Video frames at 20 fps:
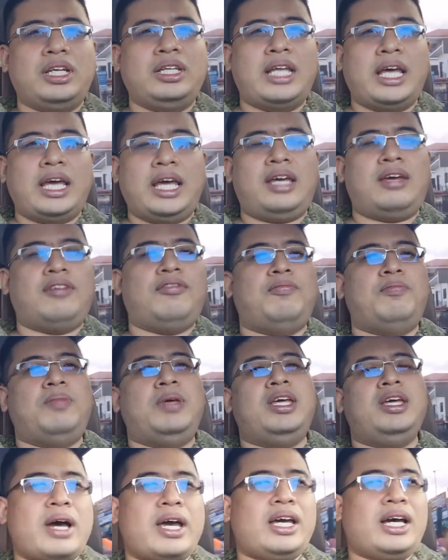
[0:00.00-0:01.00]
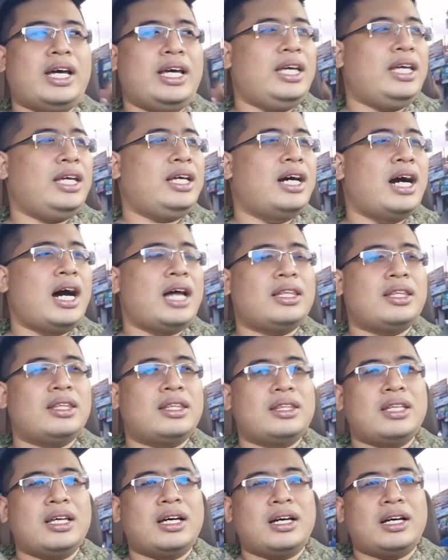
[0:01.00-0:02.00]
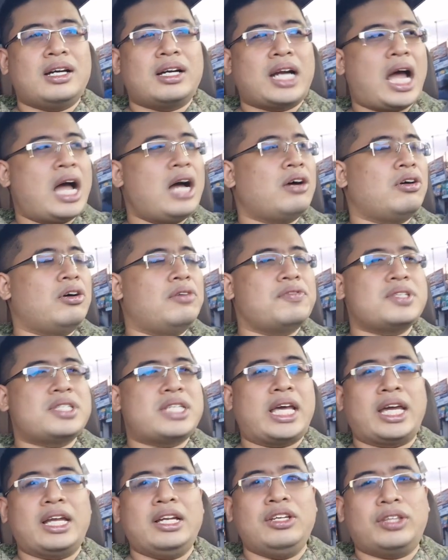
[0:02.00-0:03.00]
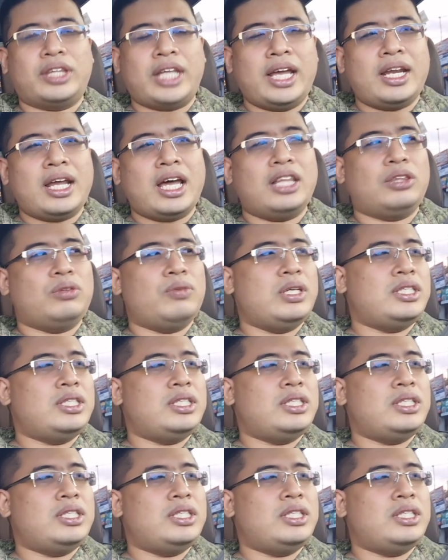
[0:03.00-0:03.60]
in the AFP. I got the rank of second lieutenant,